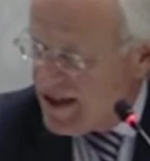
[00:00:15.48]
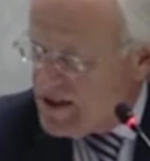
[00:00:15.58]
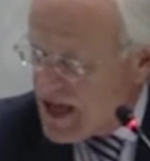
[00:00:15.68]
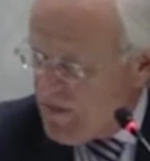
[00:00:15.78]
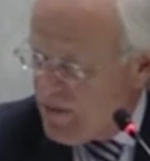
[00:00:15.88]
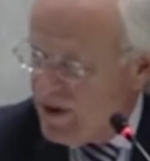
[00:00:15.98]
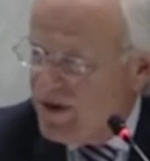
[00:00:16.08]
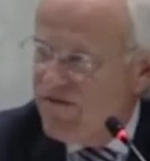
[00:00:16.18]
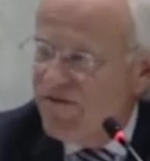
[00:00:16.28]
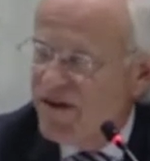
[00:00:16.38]
example
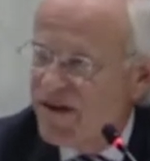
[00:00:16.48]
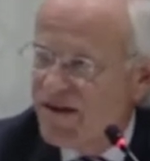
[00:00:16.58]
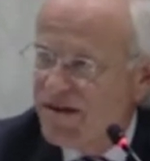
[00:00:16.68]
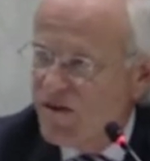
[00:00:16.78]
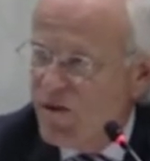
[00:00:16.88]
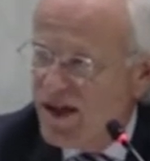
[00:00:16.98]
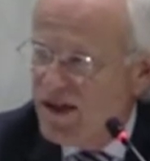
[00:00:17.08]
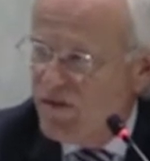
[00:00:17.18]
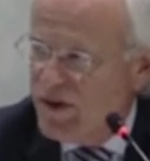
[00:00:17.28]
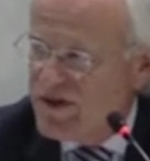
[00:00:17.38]
of the way
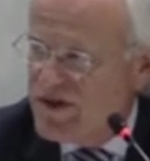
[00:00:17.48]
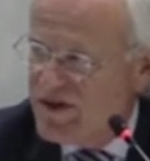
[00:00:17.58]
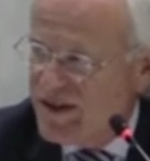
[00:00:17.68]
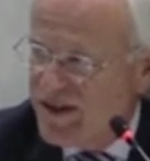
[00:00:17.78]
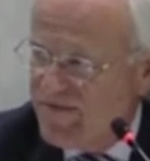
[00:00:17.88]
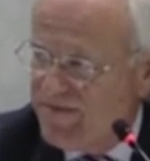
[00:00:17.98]
in which